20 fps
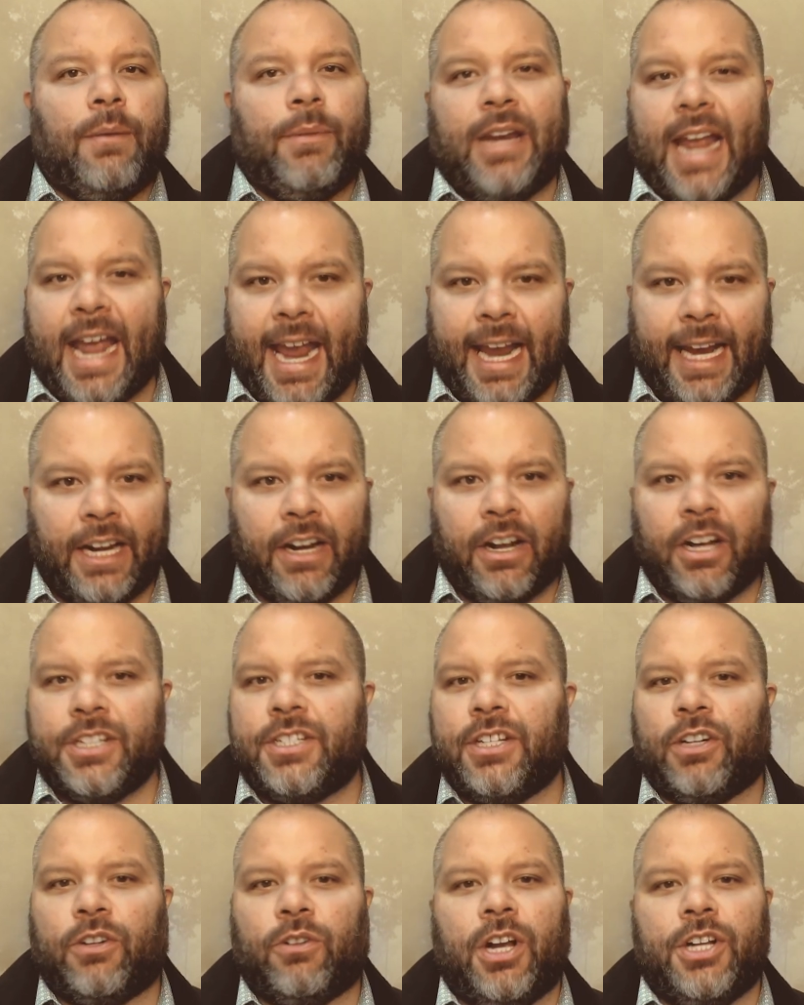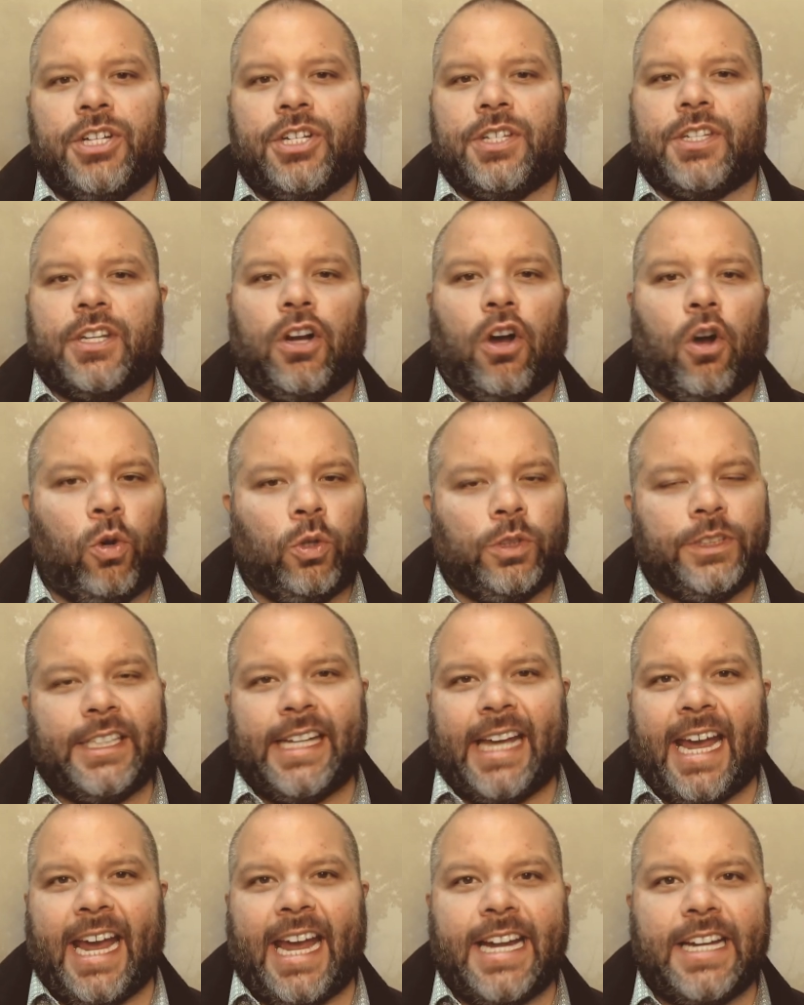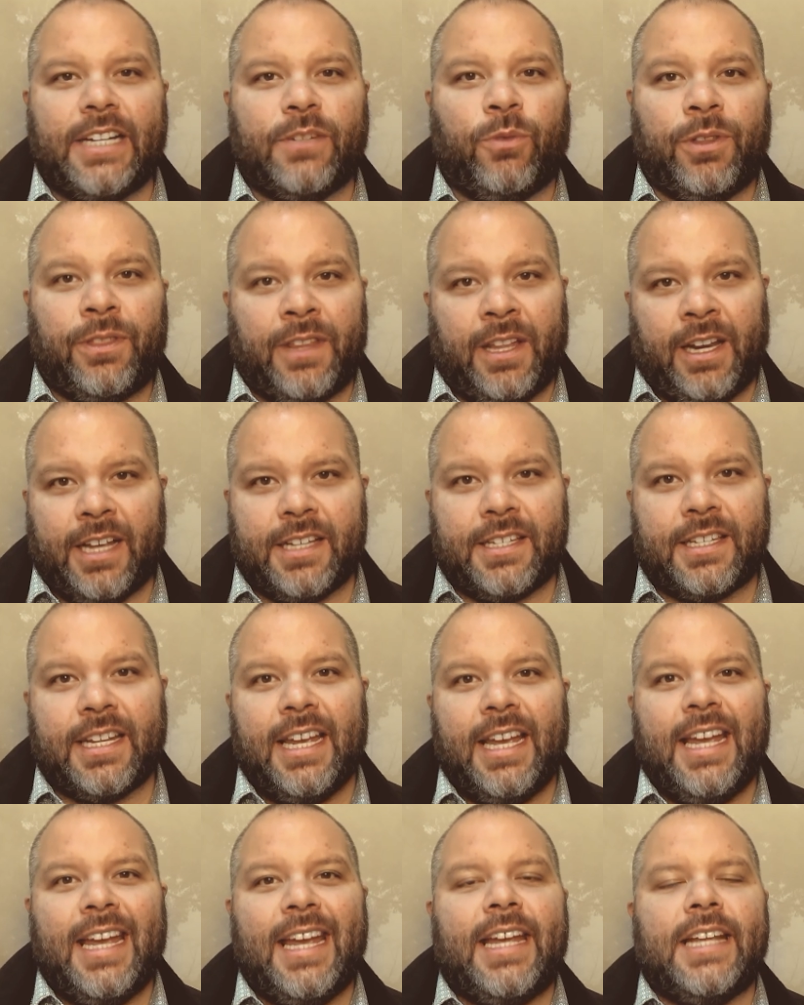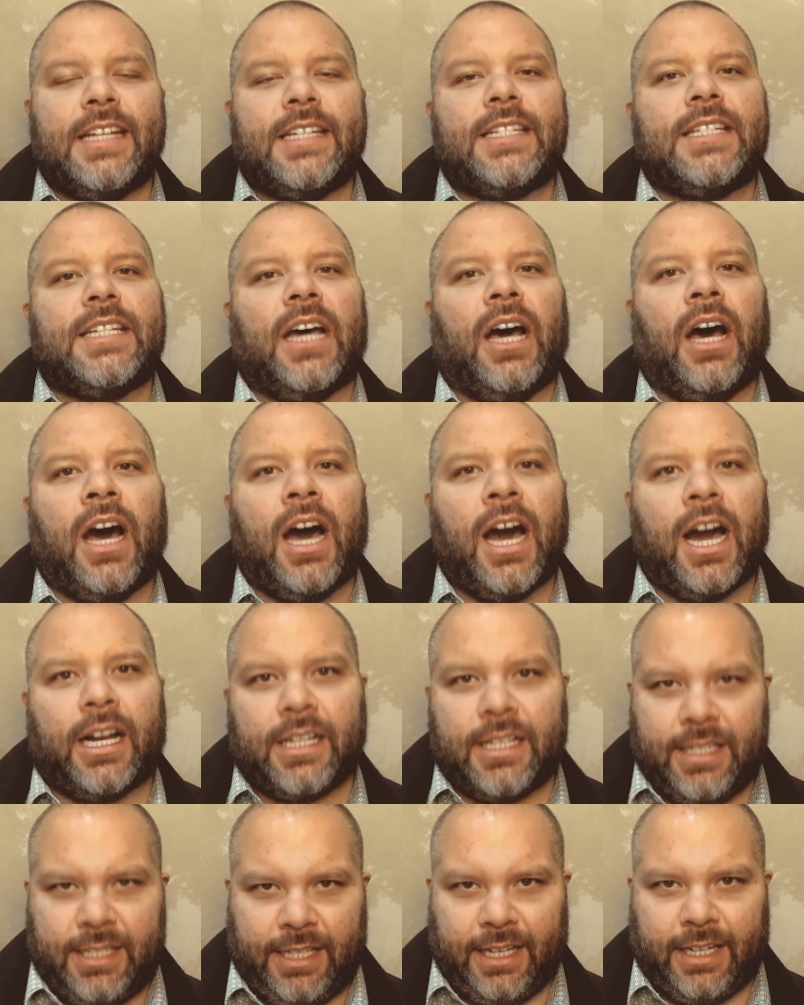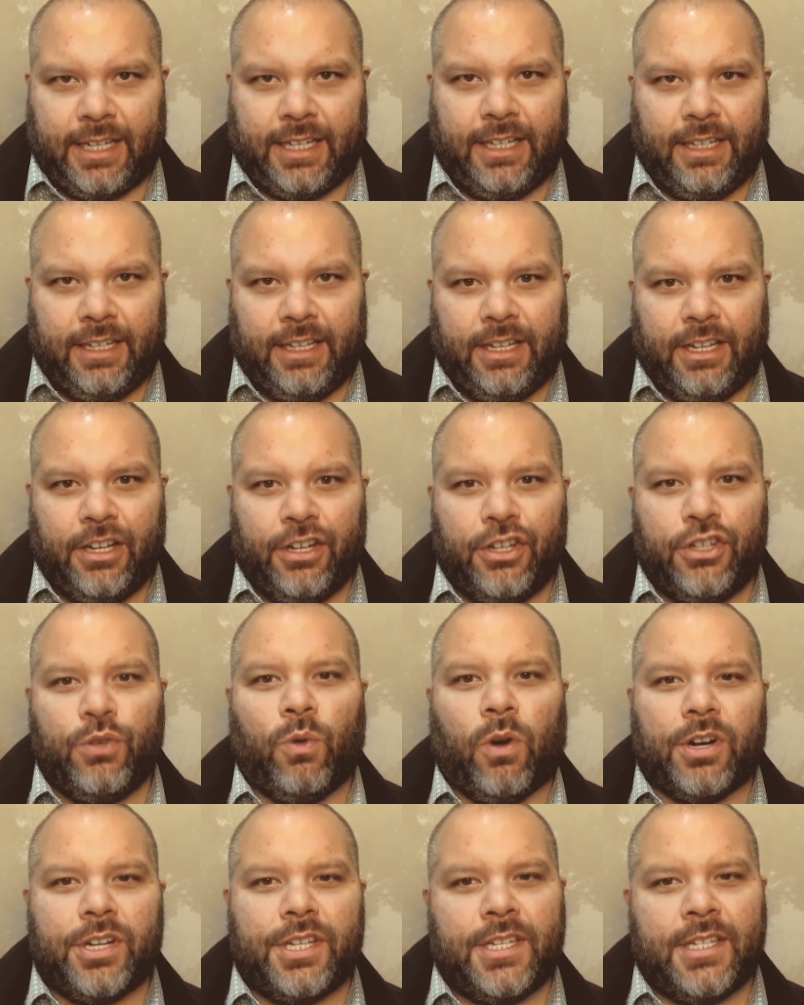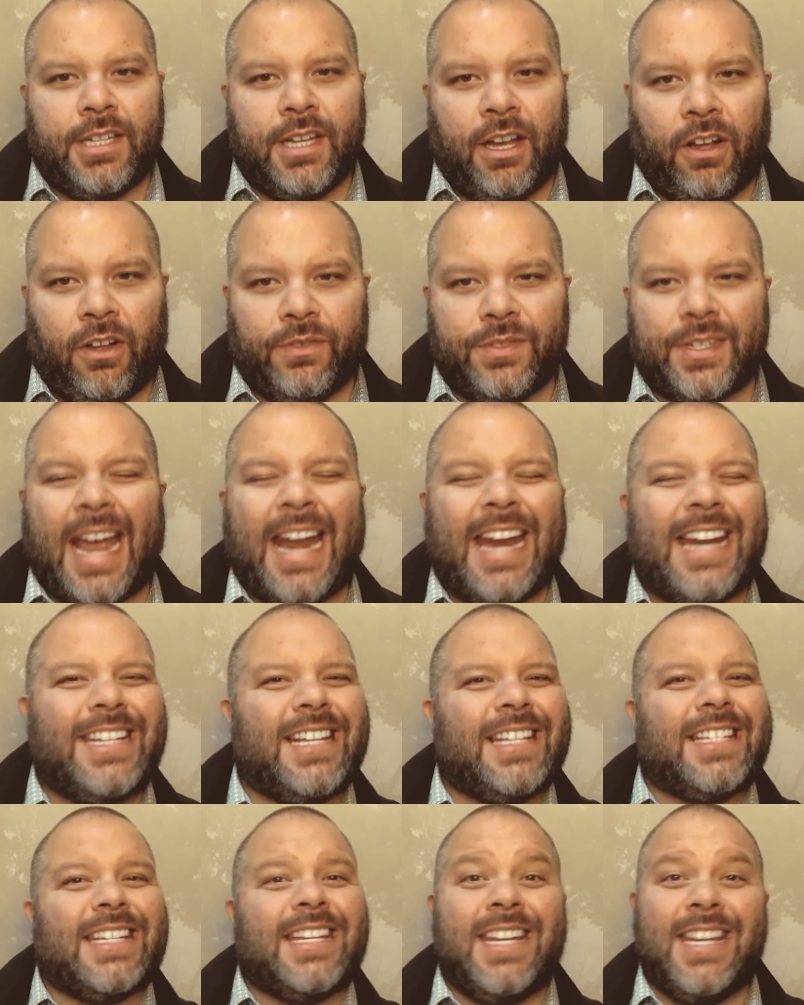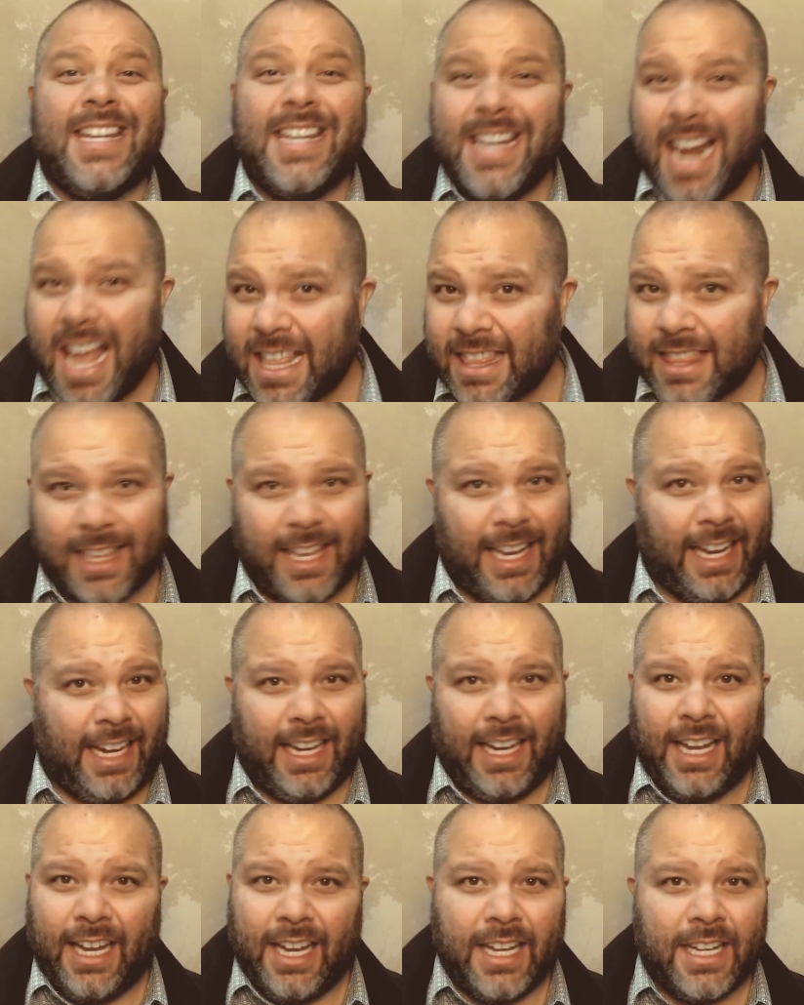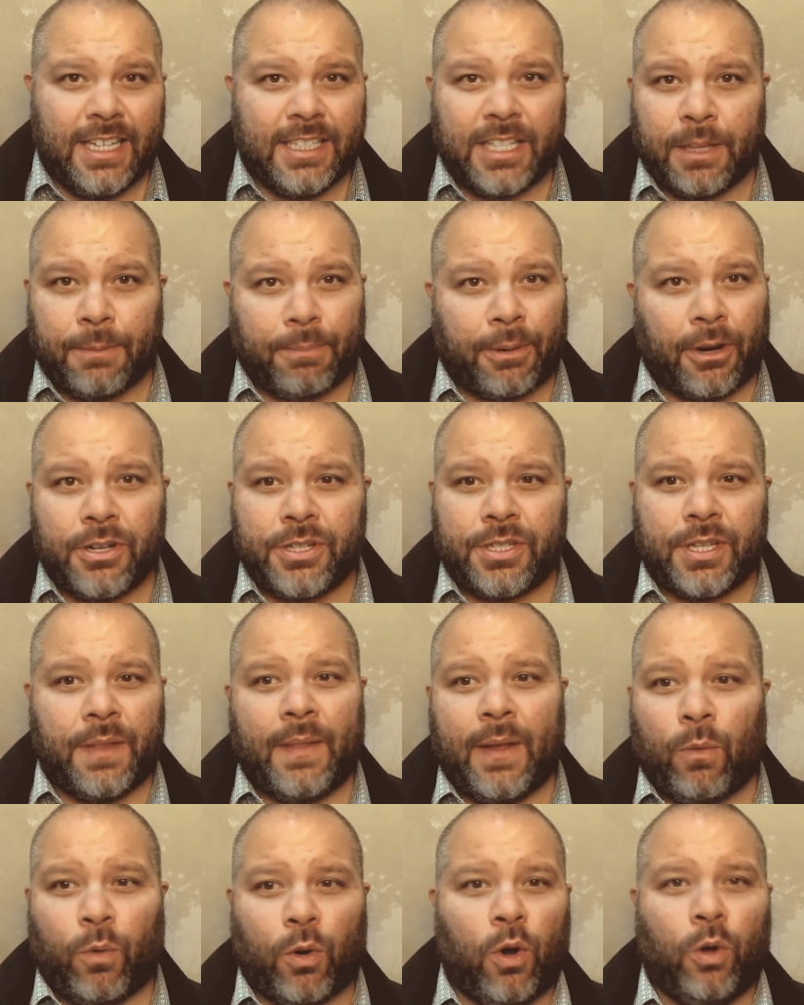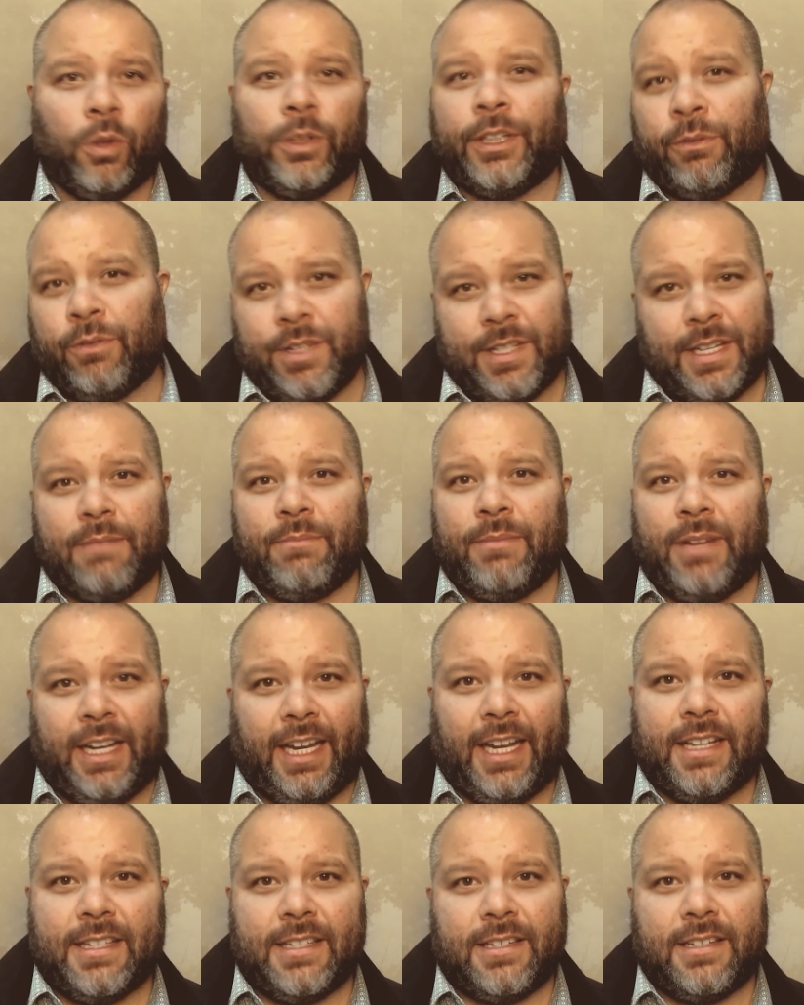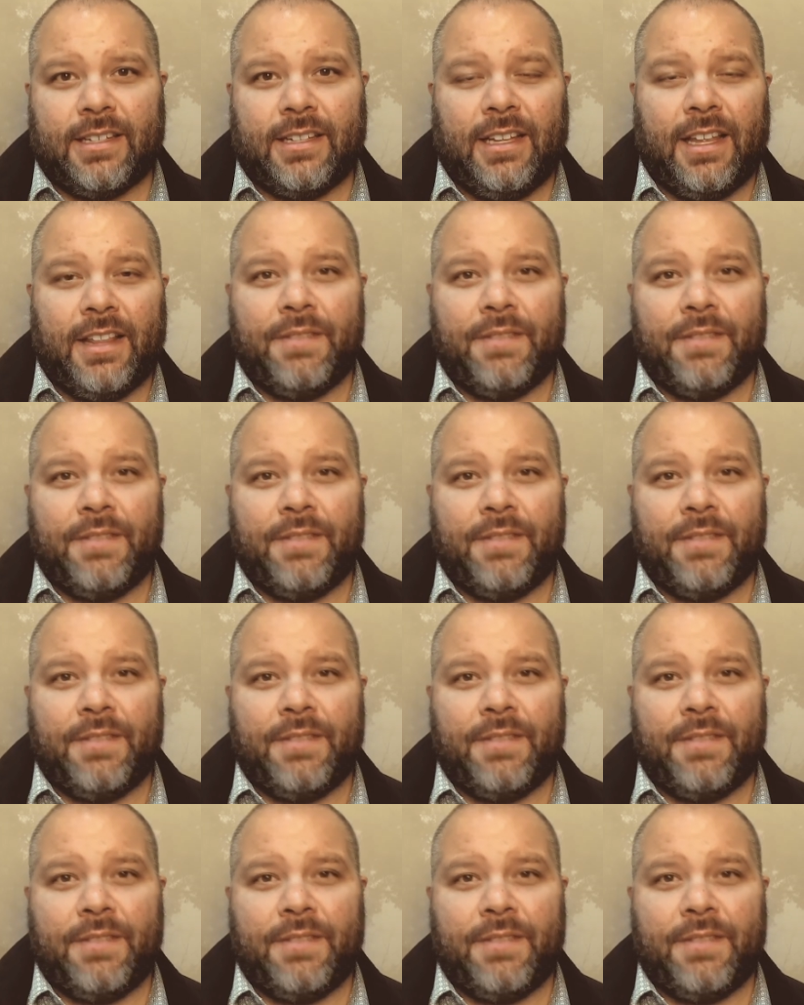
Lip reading: Hanging on to grudges and holding hate within us is toxic to ourselves, and it does nothing to the person that we're holding resentment against.